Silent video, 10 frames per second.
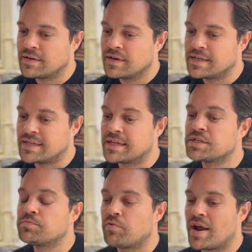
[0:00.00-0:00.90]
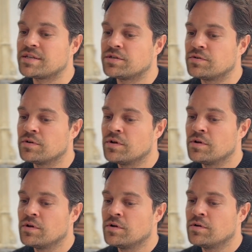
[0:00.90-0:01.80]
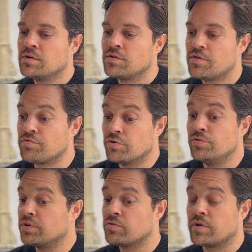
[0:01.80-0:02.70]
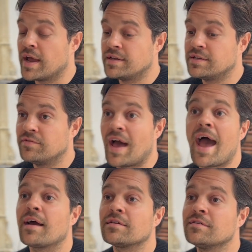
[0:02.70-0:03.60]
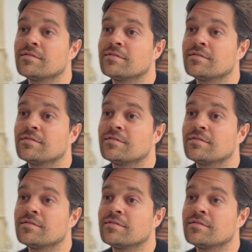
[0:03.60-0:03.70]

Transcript: it's expressed through the creative act.